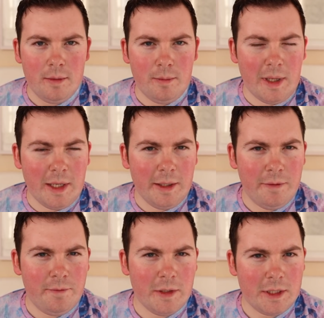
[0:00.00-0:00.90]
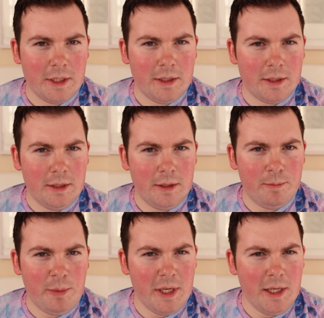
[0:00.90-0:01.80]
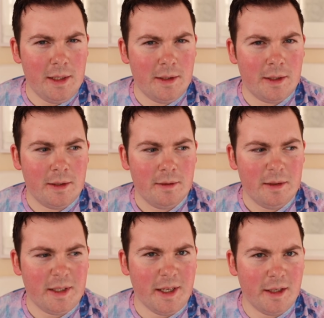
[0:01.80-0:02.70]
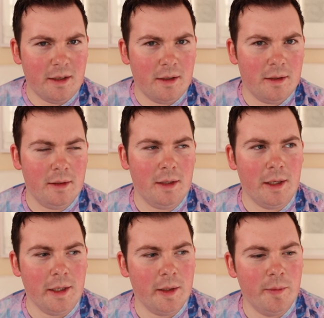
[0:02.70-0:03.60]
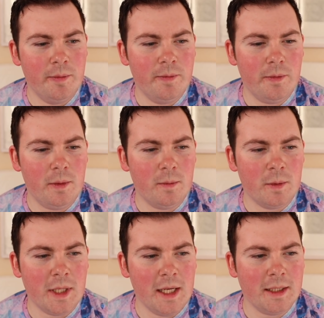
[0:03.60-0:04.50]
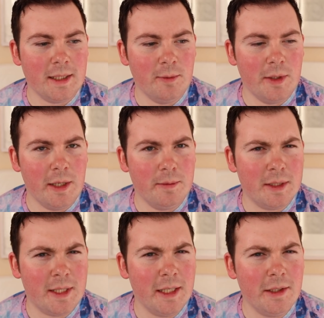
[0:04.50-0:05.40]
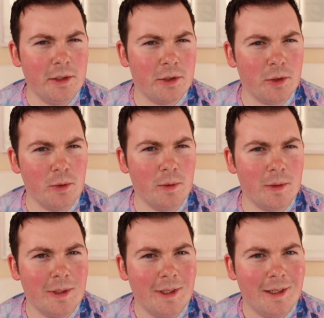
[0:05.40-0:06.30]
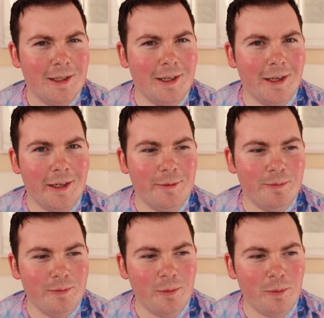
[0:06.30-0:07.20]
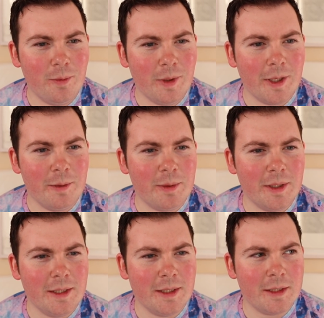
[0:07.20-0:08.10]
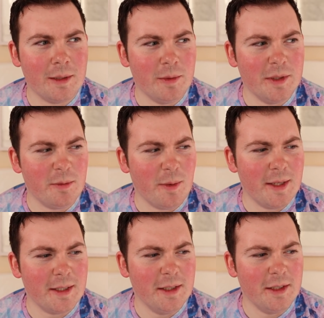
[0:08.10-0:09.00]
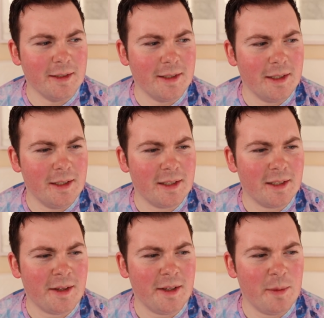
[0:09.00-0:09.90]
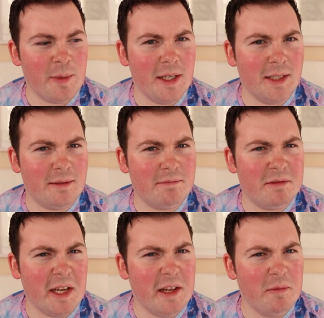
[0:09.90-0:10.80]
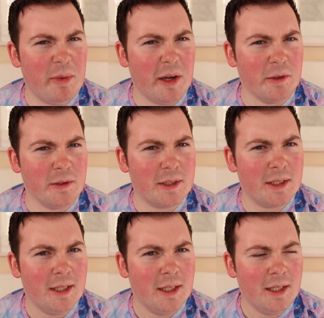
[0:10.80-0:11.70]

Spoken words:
My first paid gig was actually when I was 10 years old, and I played at someone's wedding in Dundee, and I think they paid £10.